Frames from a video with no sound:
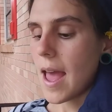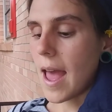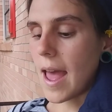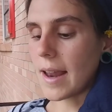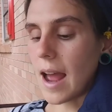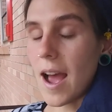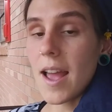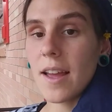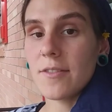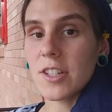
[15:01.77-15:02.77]
And I
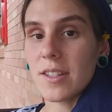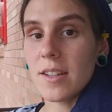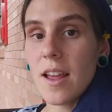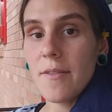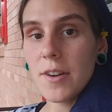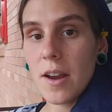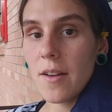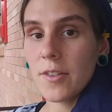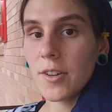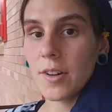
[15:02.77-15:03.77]
have just never
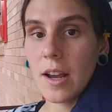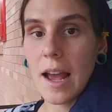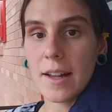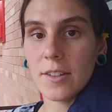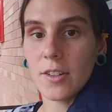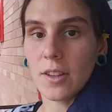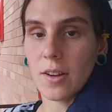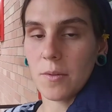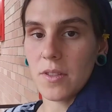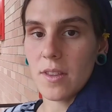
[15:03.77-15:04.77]
ever had good
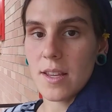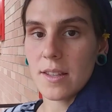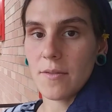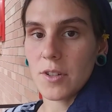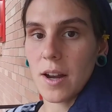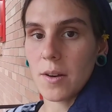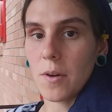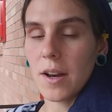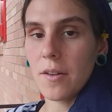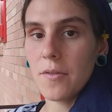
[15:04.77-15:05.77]
luck with these. I've tried
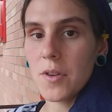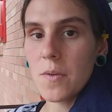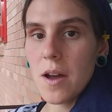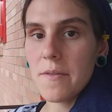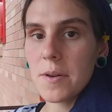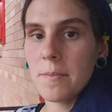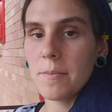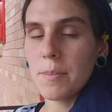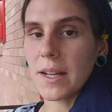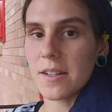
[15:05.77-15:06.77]
quite a few of them
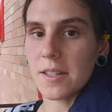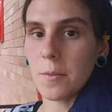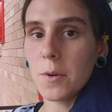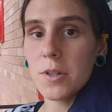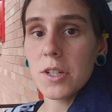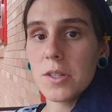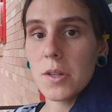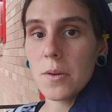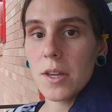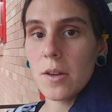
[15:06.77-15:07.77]
because they were just
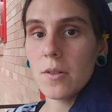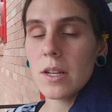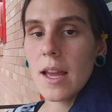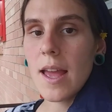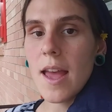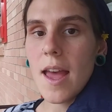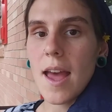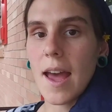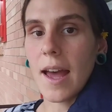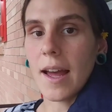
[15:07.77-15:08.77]
so cute.
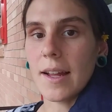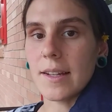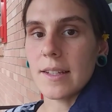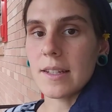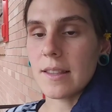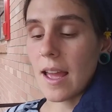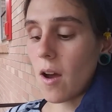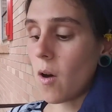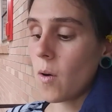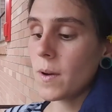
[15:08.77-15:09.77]
And they
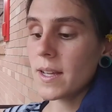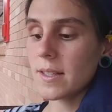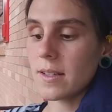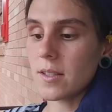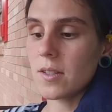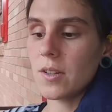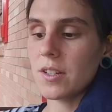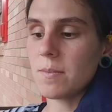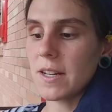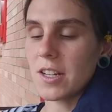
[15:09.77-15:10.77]
always, as soon
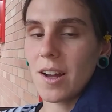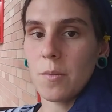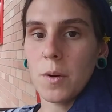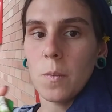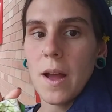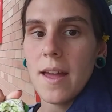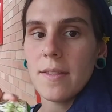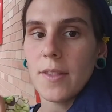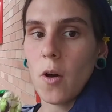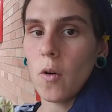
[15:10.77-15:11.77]
as my child would
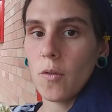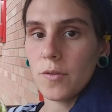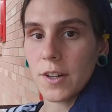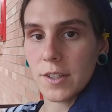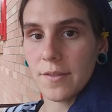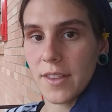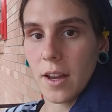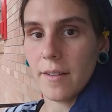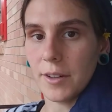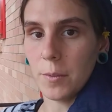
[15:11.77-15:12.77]
wet, the whole front of the
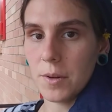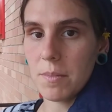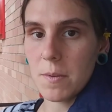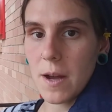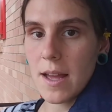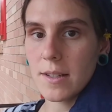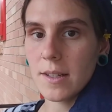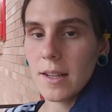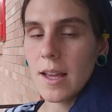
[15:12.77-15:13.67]
cover would be wet.